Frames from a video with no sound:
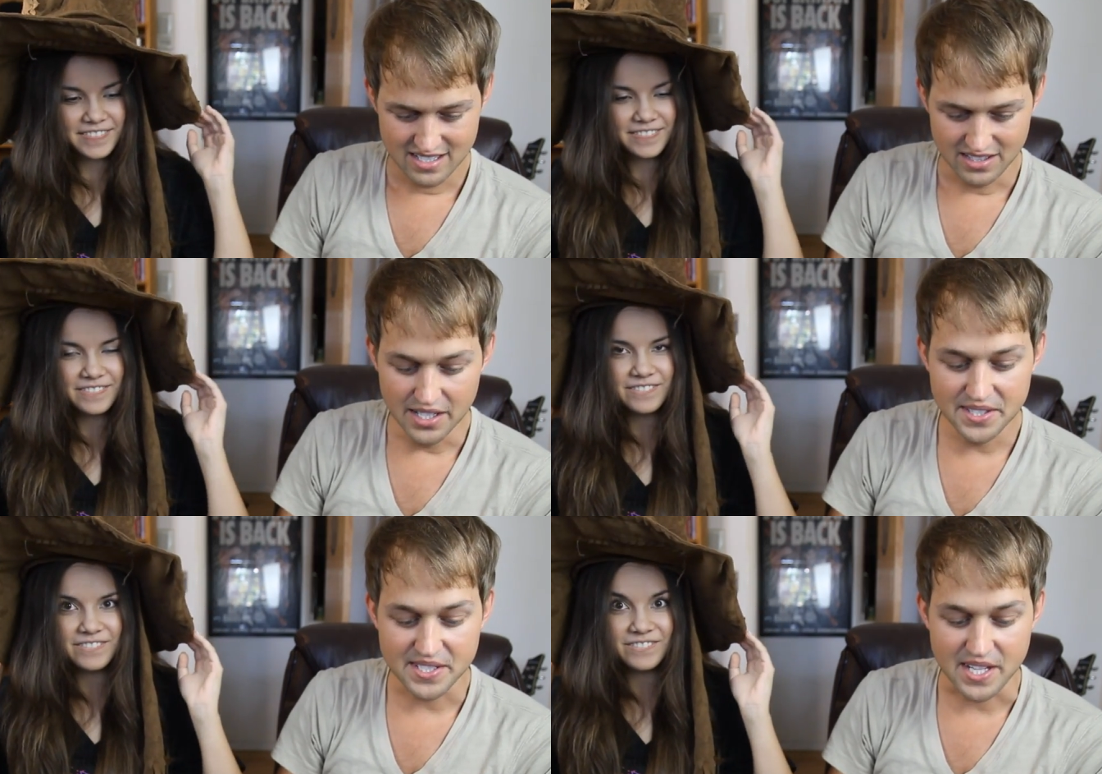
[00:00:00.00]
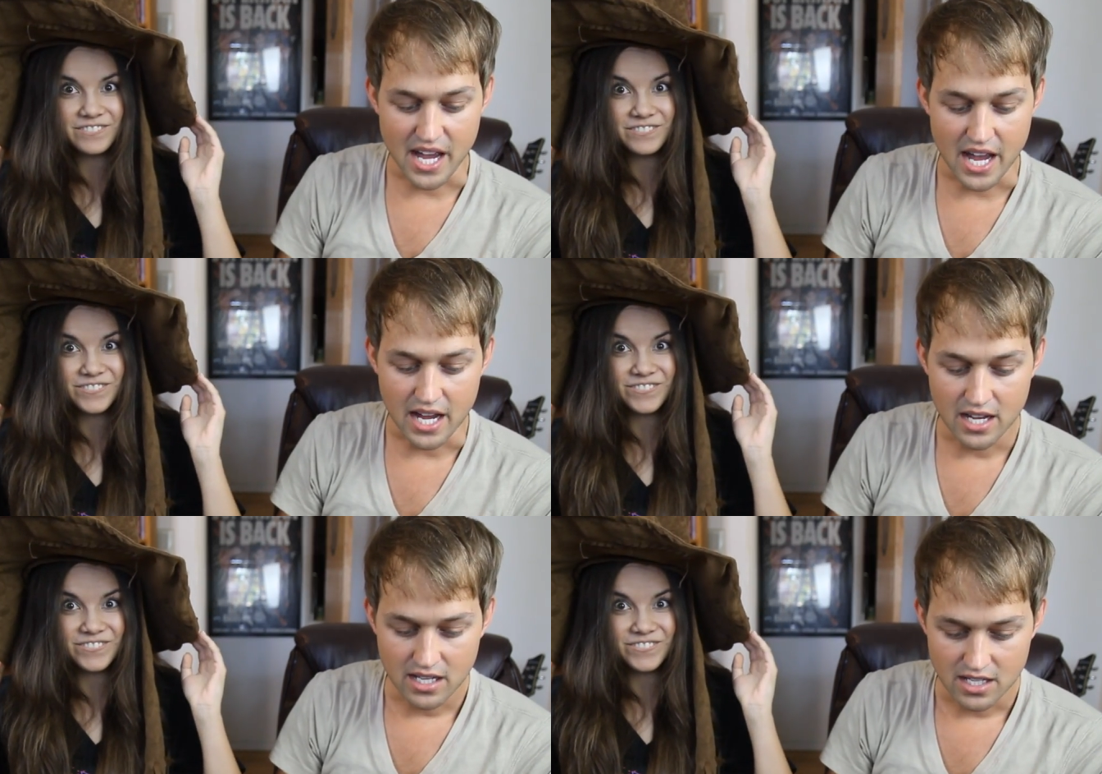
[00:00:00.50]
Speaker 1: Let's
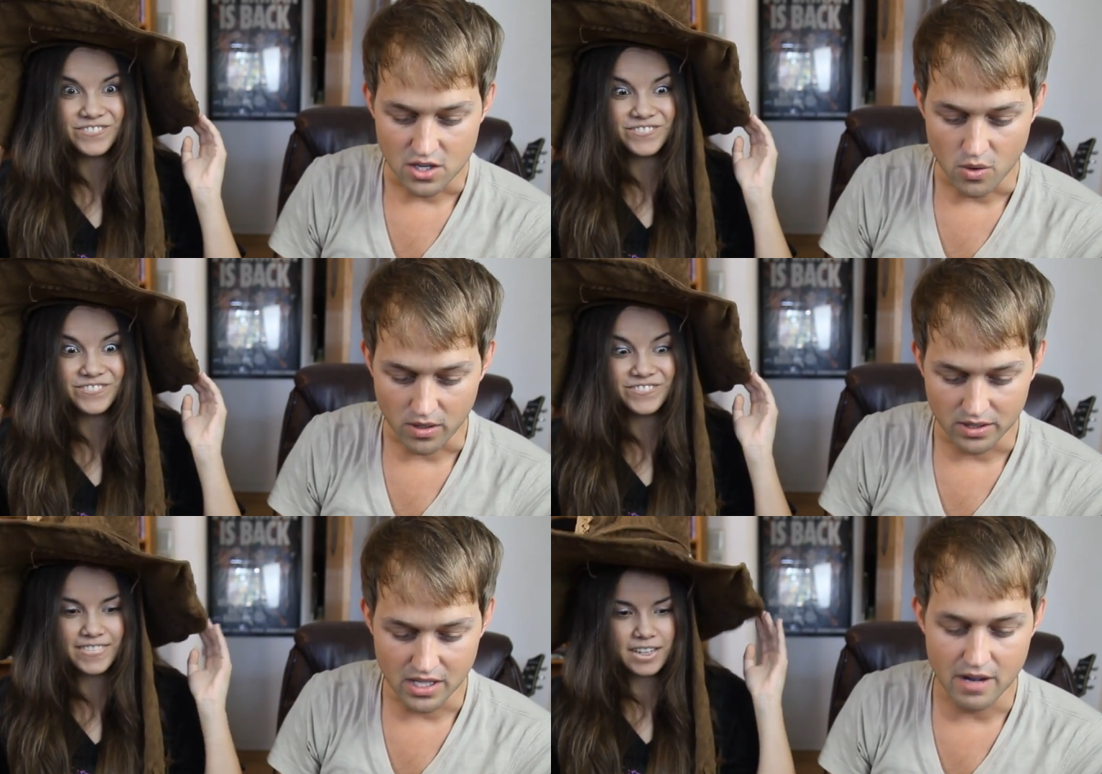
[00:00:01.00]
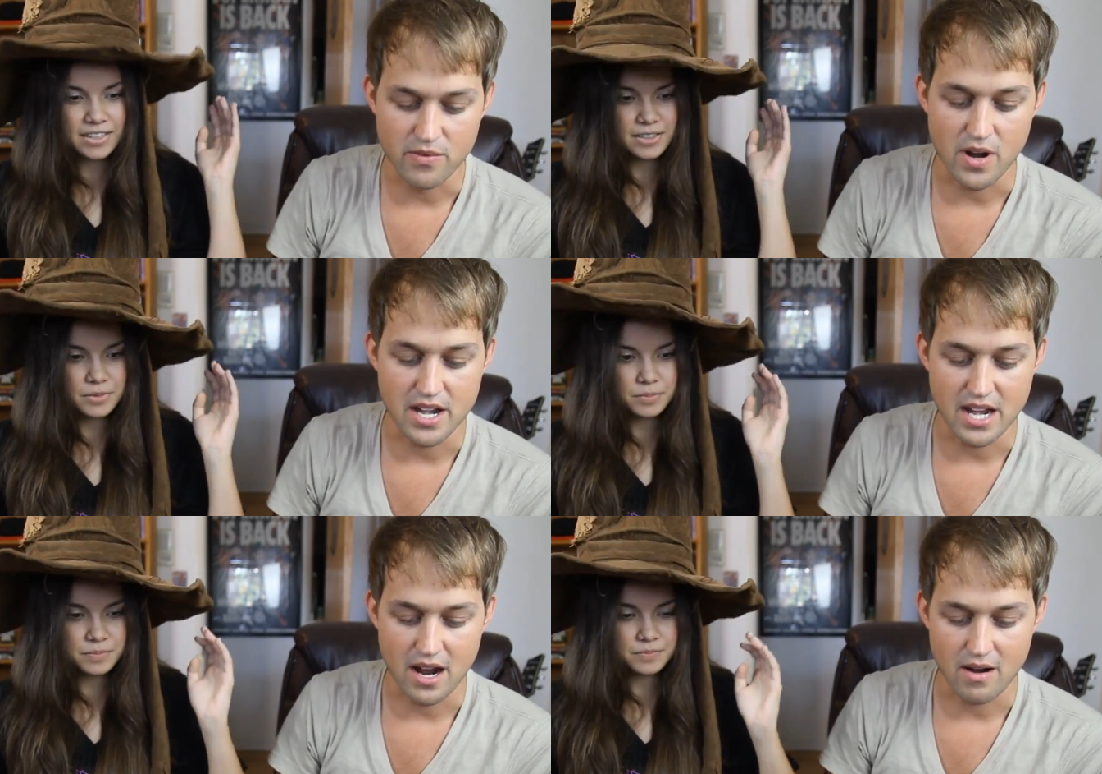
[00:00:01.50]
say you're in love
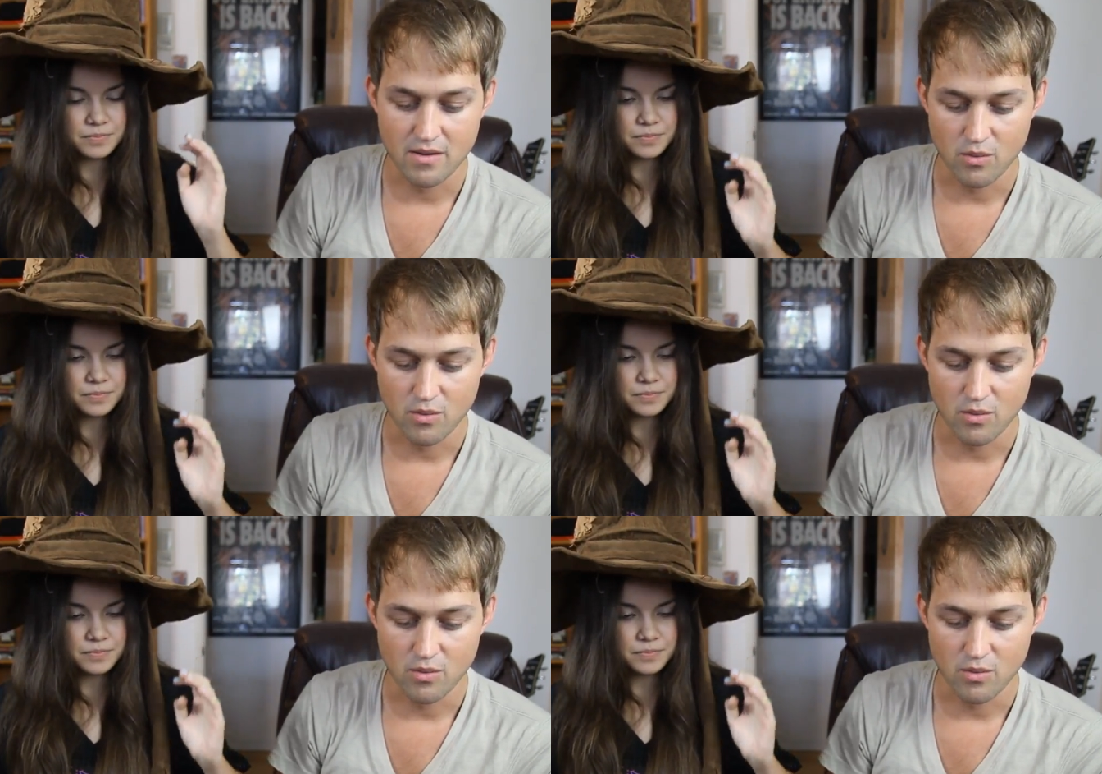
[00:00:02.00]
right now.